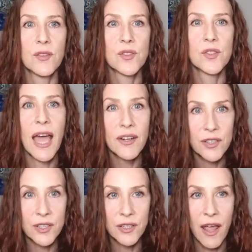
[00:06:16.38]

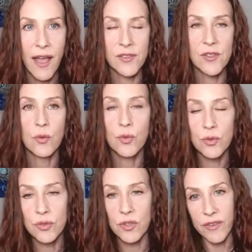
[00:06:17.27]
Saturn, as the
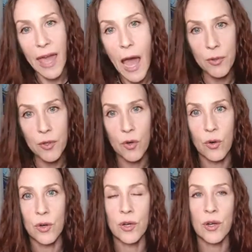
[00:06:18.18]
ruler of
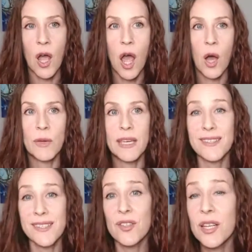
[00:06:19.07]
Capricorn, we
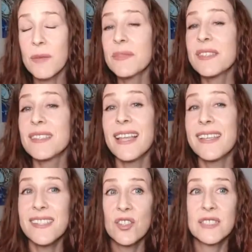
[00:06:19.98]
consider him the
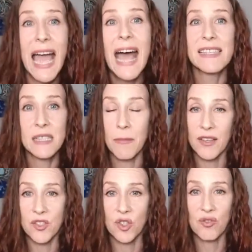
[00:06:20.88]
celestial
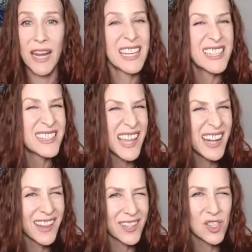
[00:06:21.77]
taskmaster, right? He's
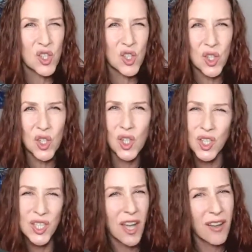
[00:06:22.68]
kind of that
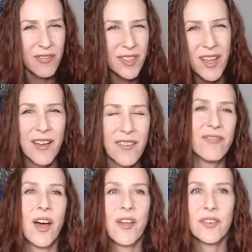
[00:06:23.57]
stern, tough love
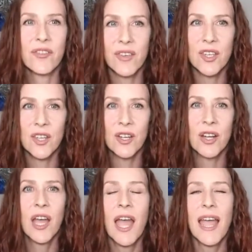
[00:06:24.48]
father
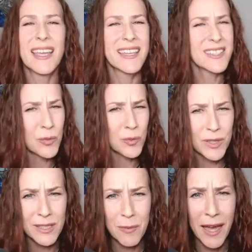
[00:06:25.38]
figure. He gets a
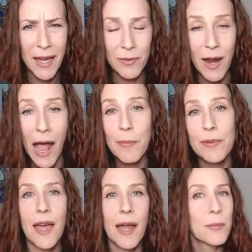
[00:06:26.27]
really bad
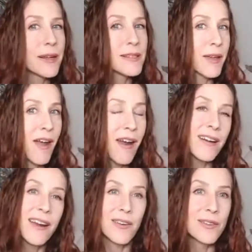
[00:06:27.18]
rap, kind of breaks my
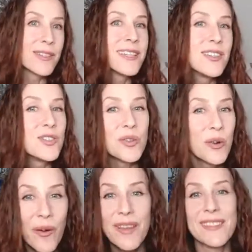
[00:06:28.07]
heart. I really
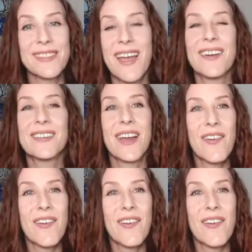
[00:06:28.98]
enjoy Saturn.